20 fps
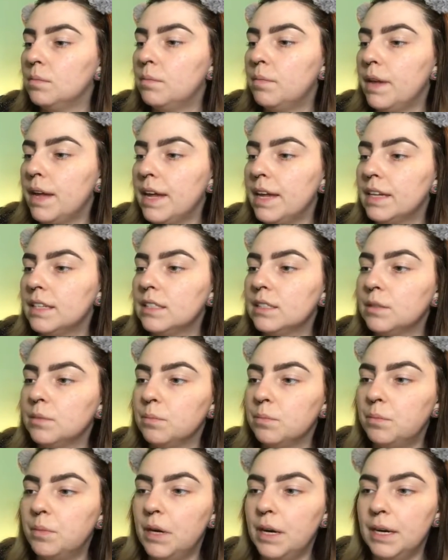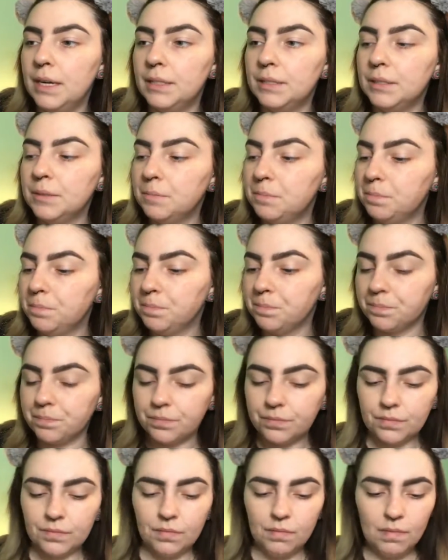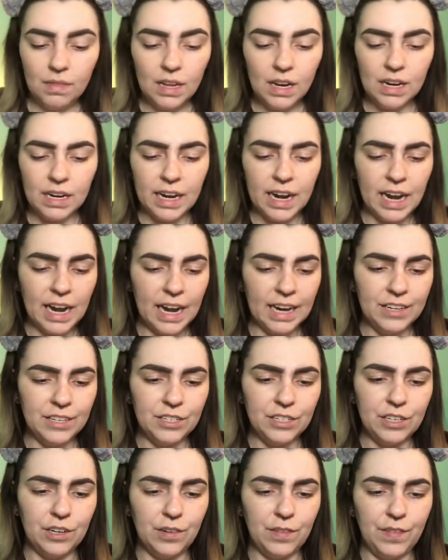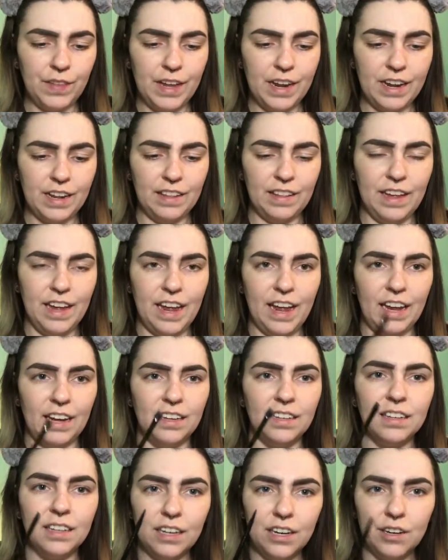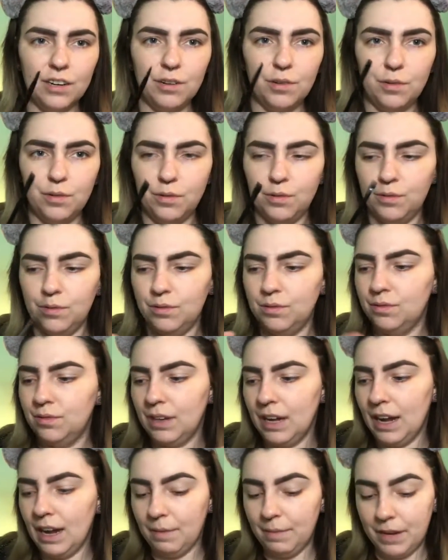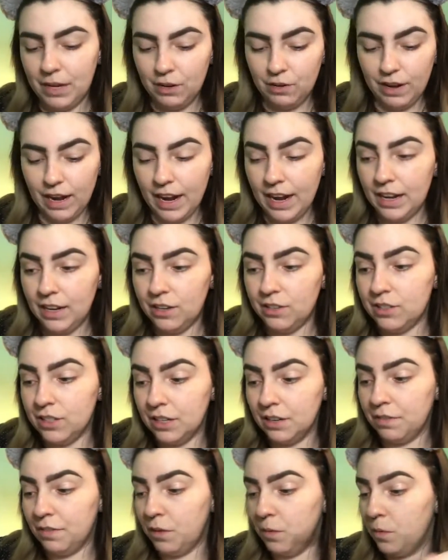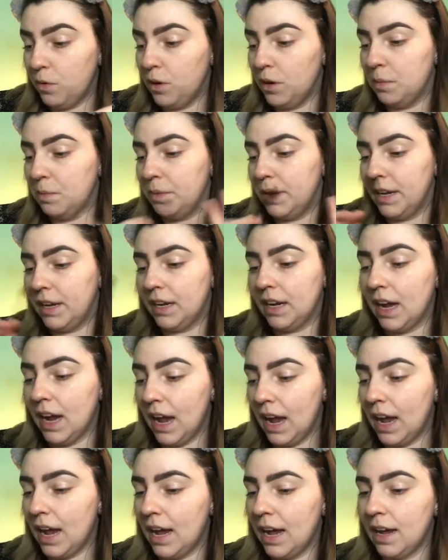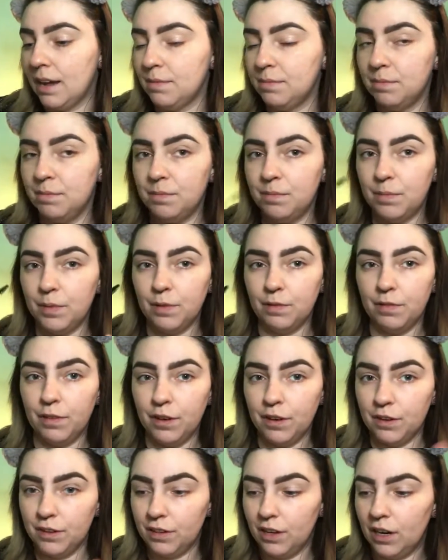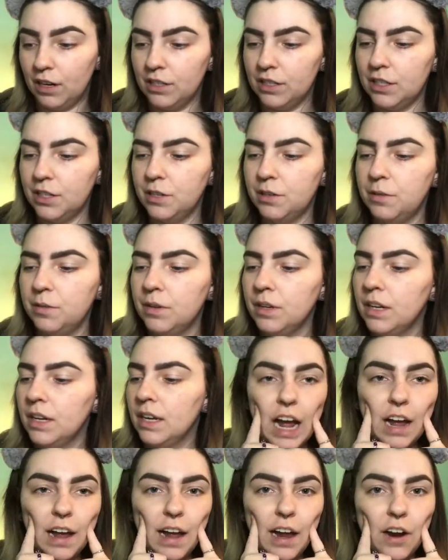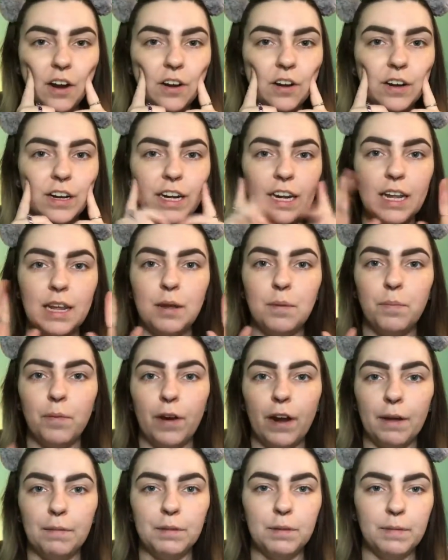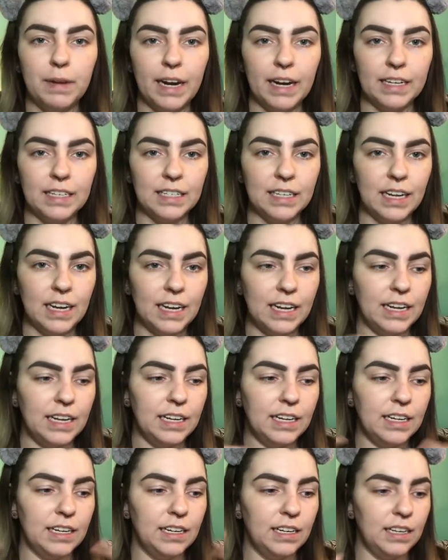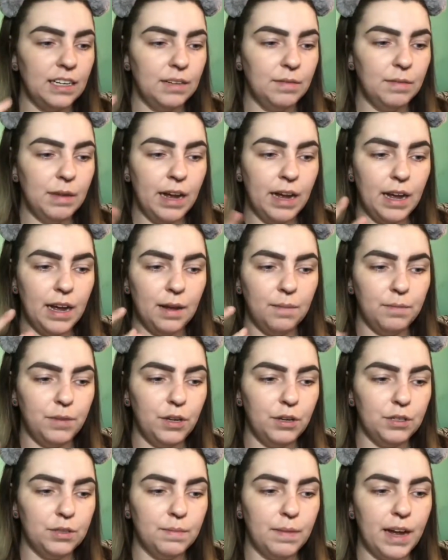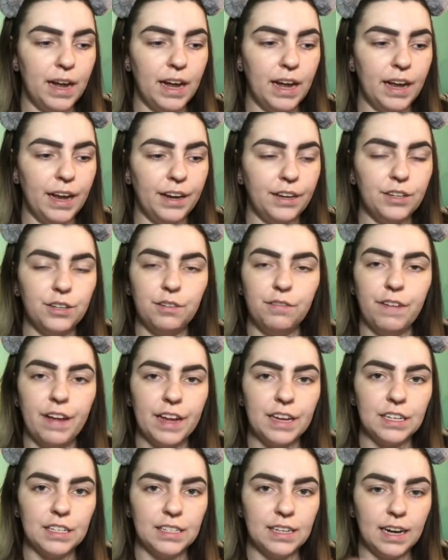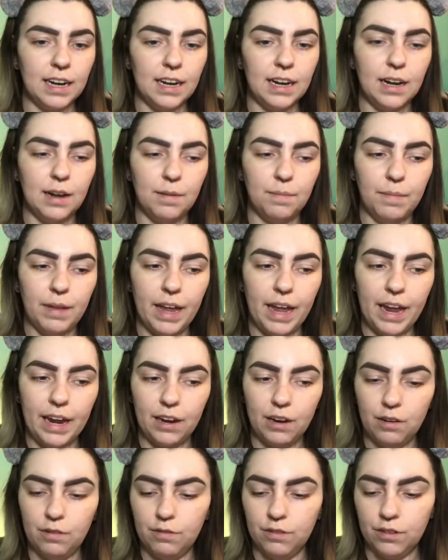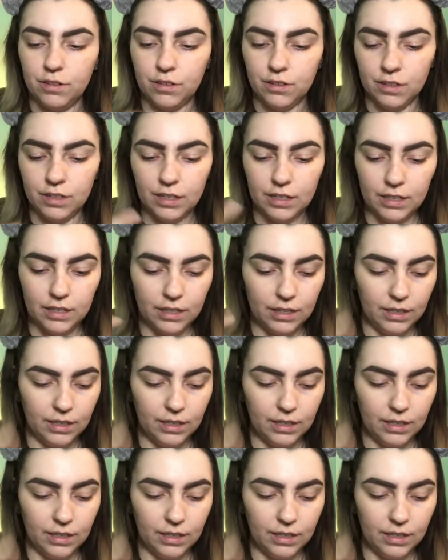mess. But yeah, I just don't think that I mean, you can use it if you want, but I prefer not to. I already prepped my skin, used my Too Faced Hangover